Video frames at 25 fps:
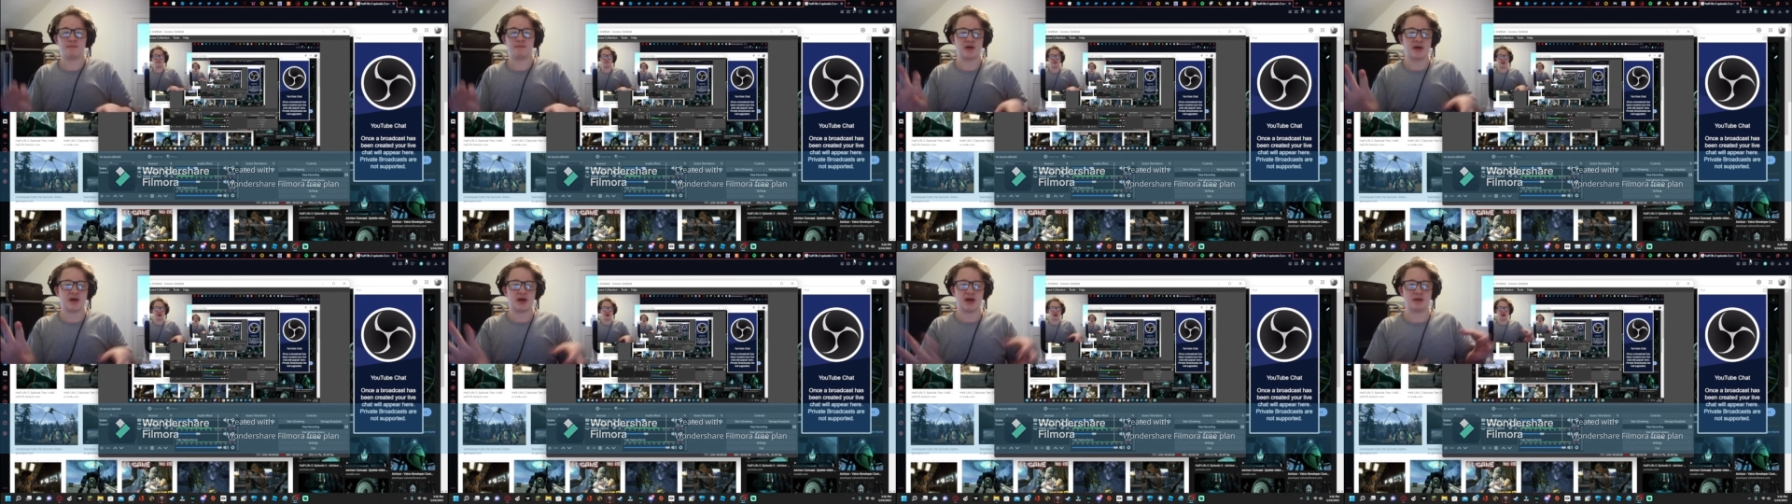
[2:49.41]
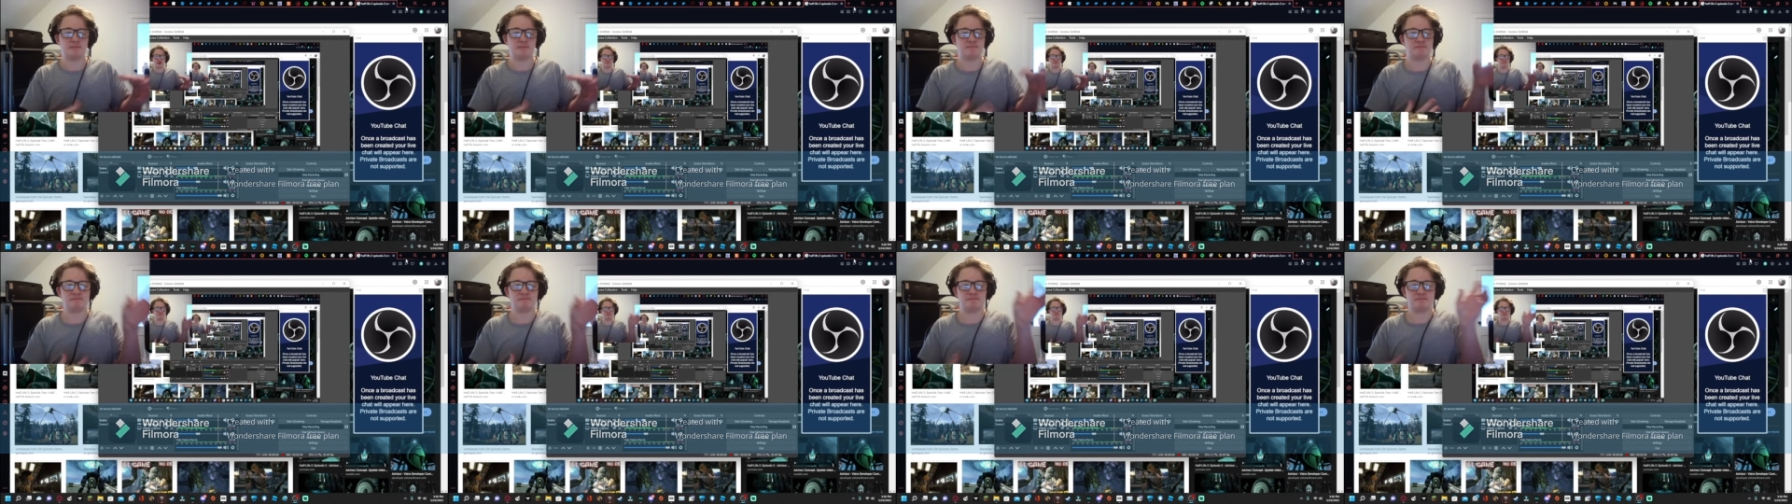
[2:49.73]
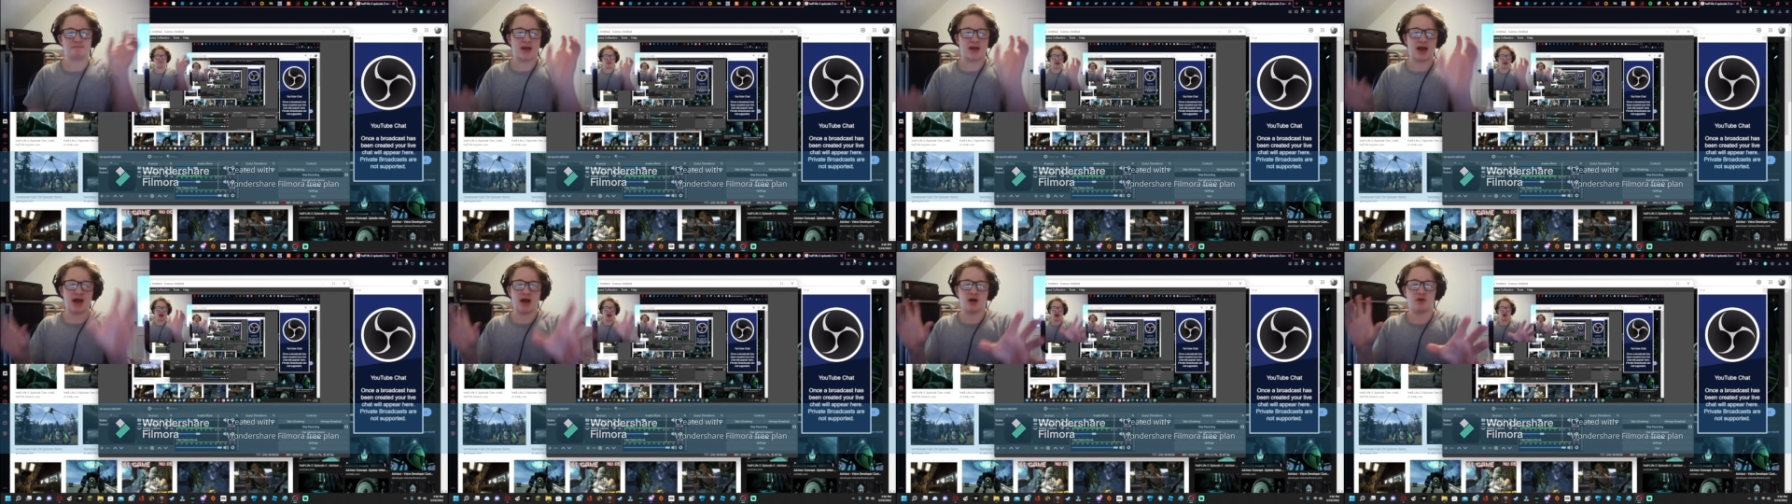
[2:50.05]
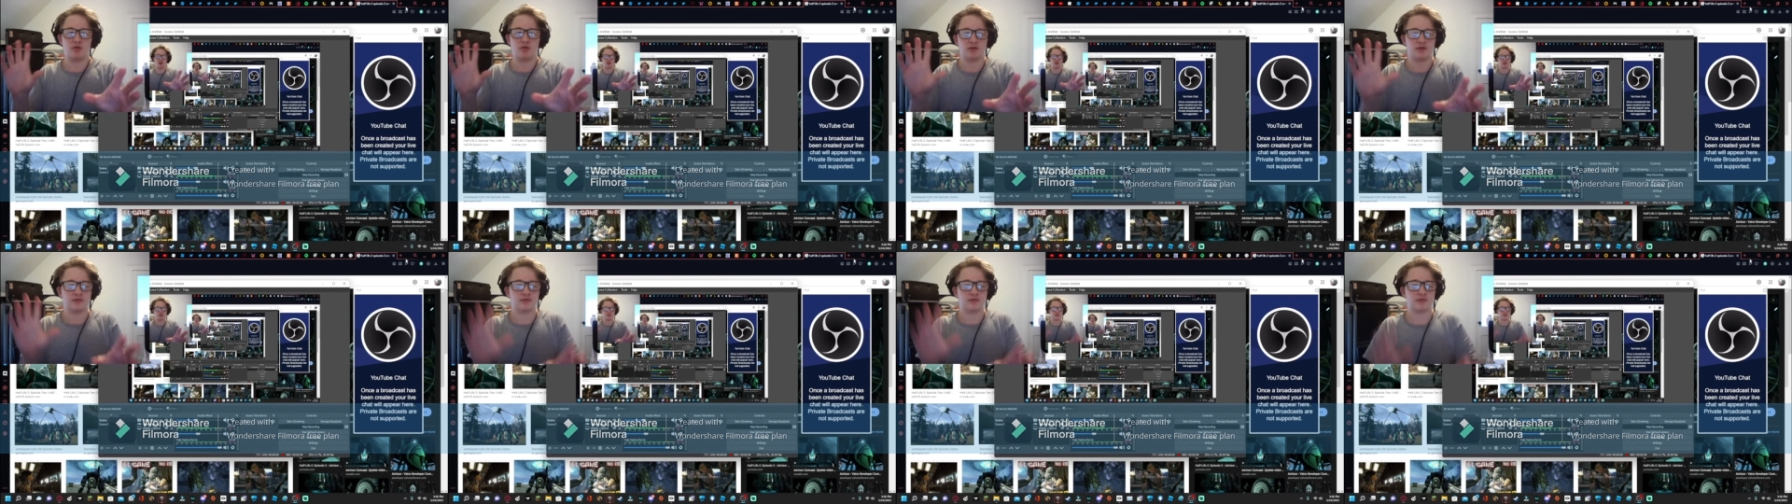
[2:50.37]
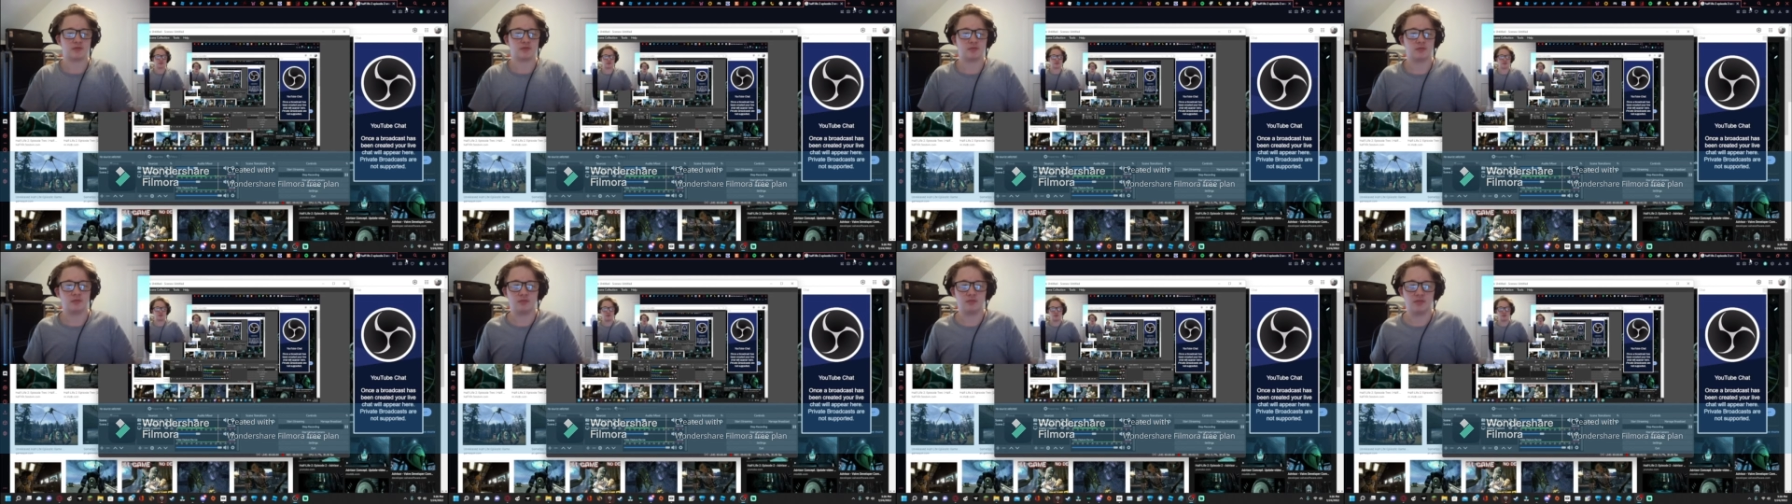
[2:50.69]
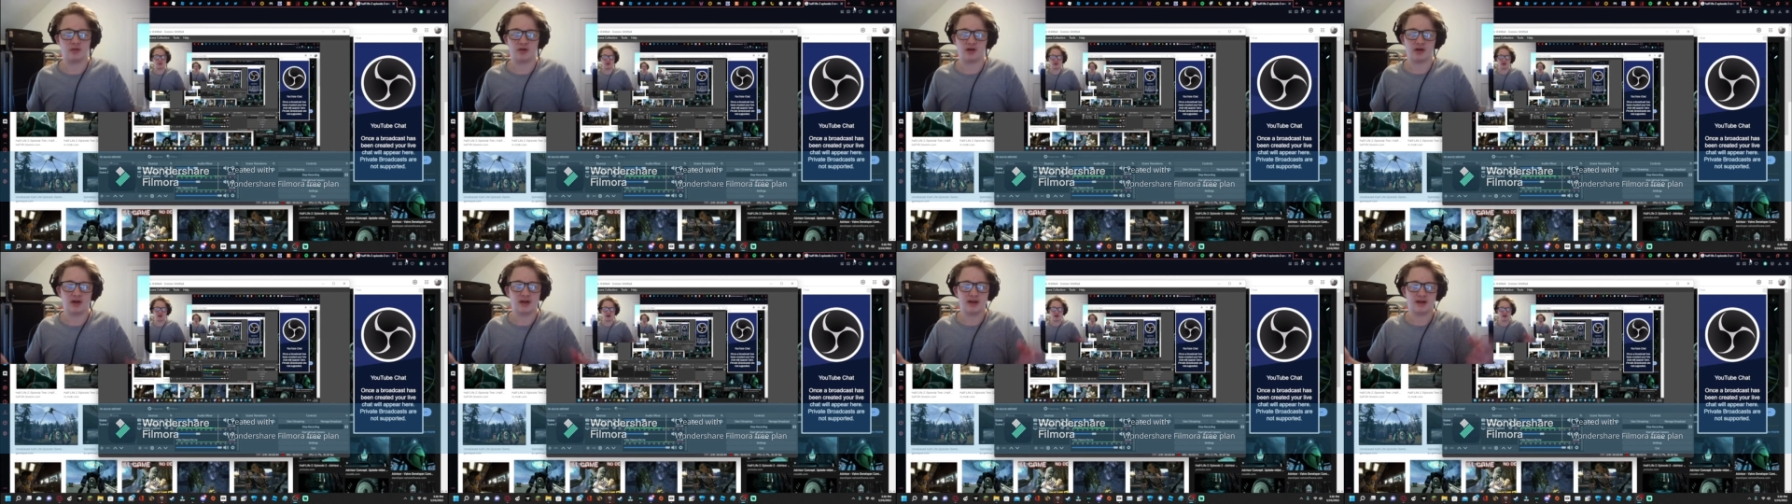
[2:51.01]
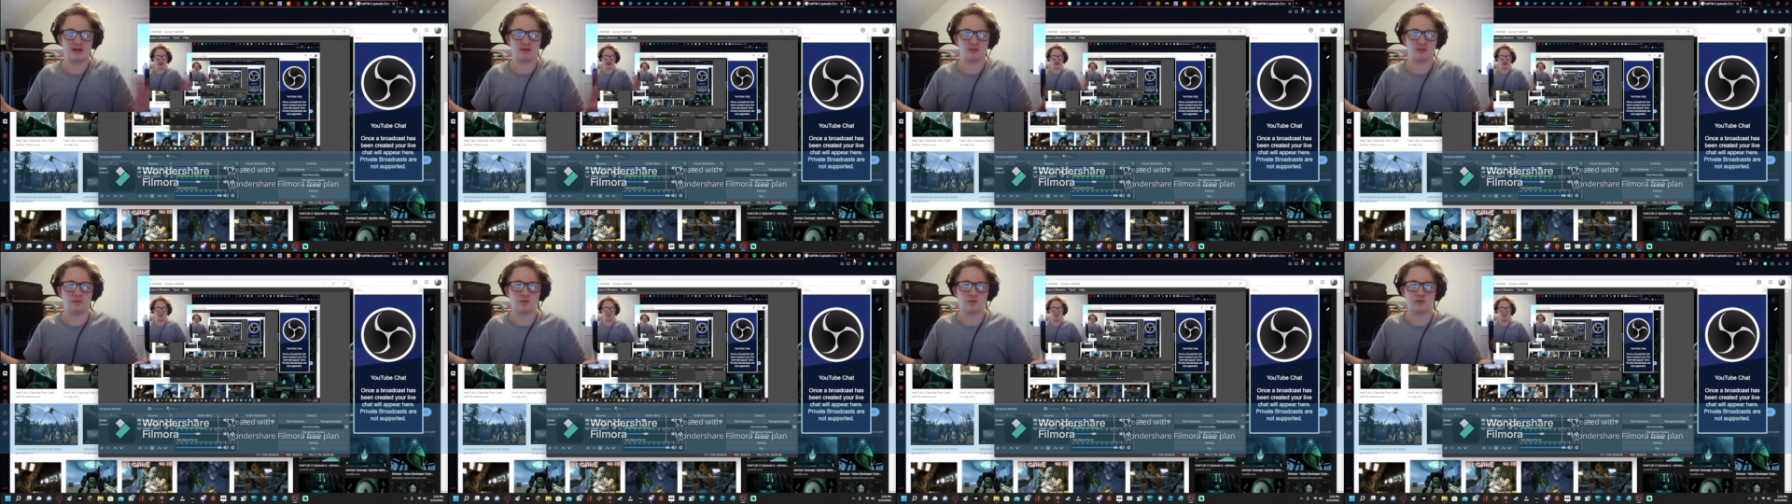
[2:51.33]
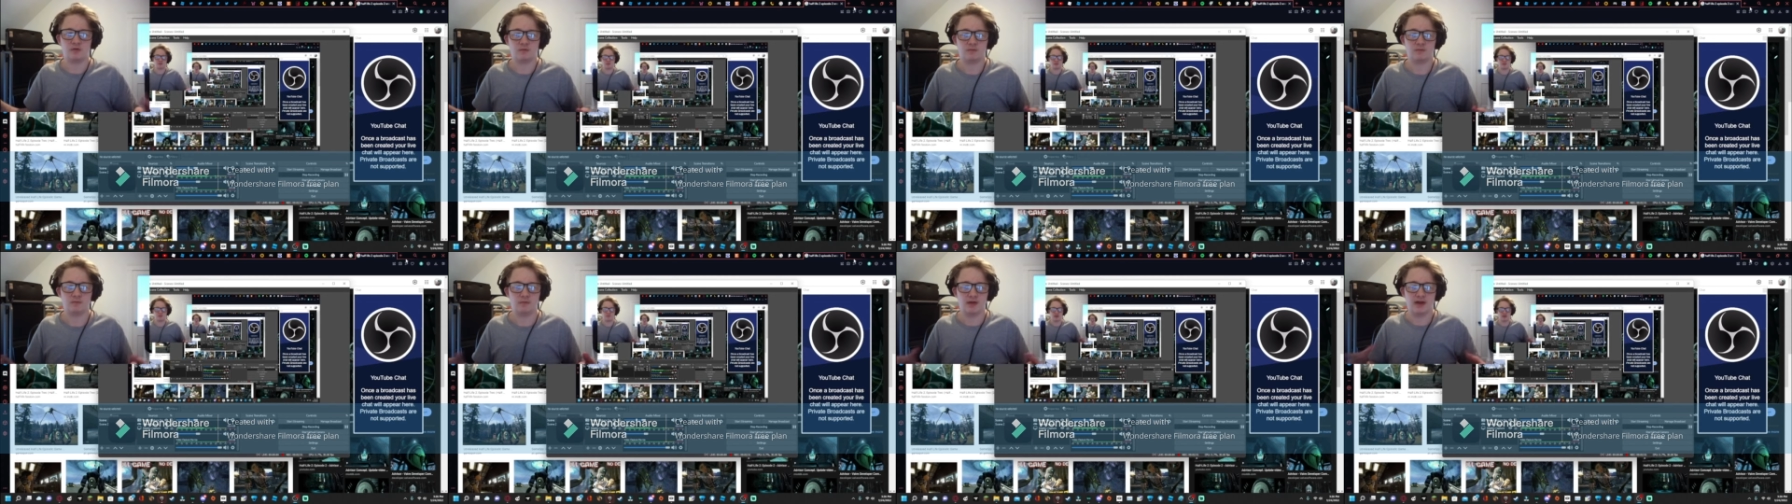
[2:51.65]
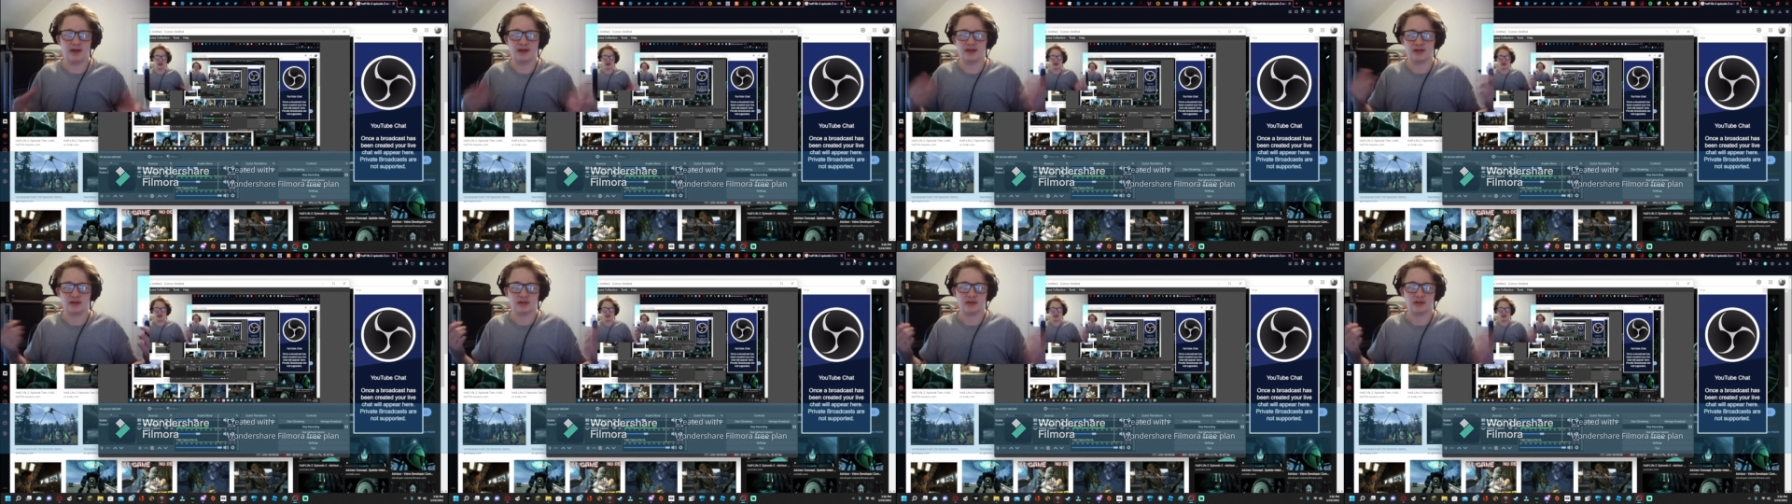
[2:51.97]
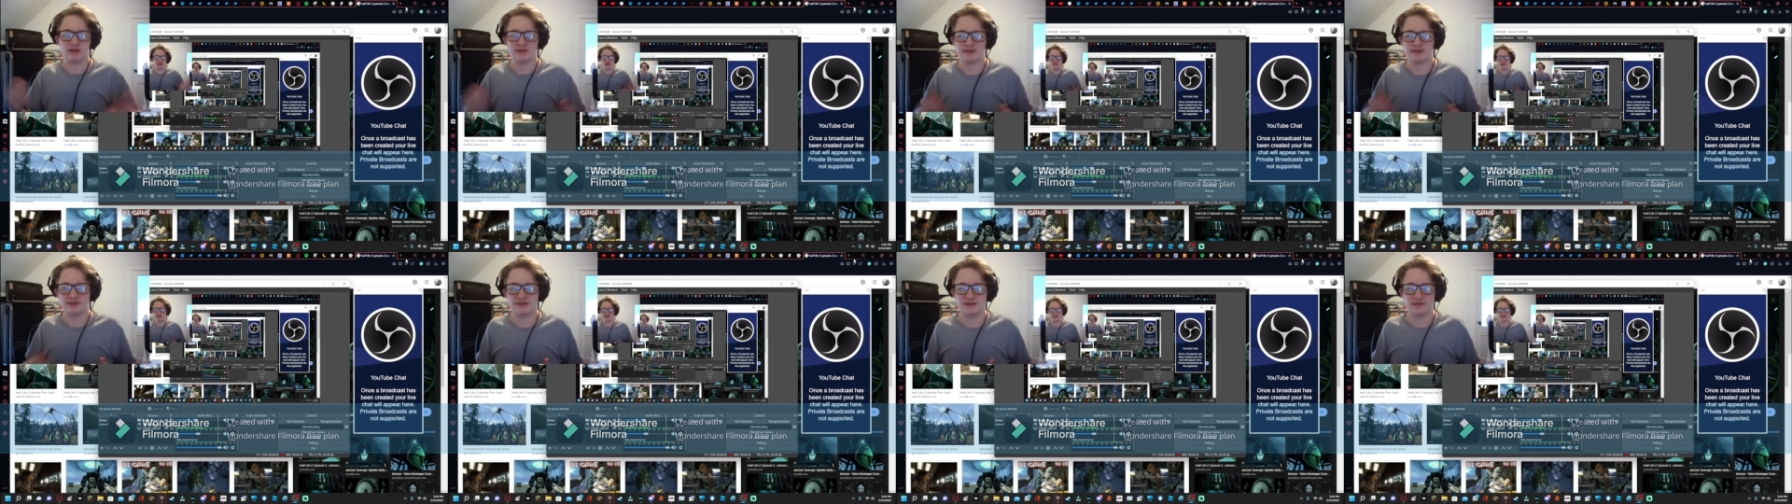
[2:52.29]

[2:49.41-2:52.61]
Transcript: uh, powers. They're like little alien